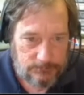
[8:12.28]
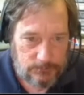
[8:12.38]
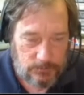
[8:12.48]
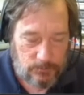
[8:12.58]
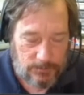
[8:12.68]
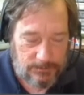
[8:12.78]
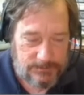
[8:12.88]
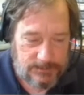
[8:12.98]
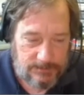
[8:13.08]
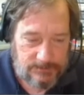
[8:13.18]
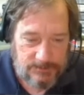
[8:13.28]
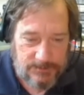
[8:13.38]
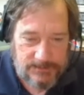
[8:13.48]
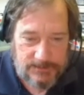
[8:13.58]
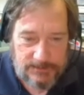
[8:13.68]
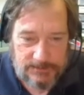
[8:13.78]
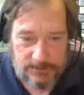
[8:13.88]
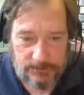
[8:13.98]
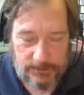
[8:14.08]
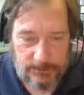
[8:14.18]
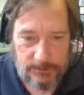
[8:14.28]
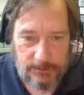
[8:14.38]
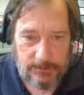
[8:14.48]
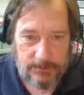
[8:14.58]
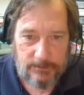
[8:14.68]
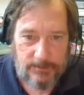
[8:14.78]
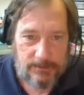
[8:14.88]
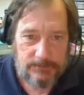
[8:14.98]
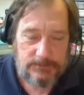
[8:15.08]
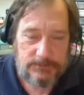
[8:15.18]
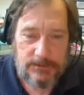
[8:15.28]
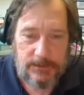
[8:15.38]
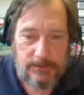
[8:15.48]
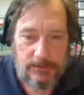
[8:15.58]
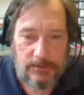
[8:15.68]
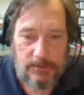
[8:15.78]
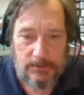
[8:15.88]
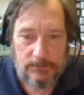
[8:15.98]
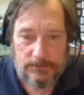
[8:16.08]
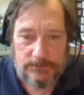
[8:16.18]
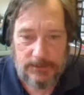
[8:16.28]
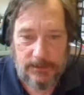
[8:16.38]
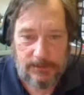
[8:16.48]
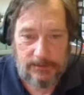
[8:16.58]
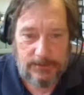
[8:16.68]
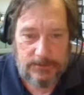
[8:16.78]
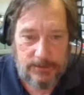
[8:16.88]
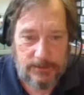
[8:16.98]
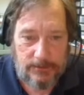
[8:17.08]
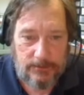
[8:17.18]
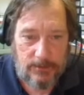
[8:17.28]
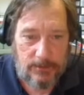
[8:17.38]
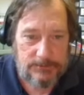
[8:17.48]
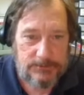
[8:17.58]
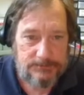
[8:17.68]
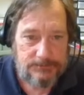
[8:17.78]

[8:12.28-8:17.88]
with one of the same species that we hear about in genetically engineered crops.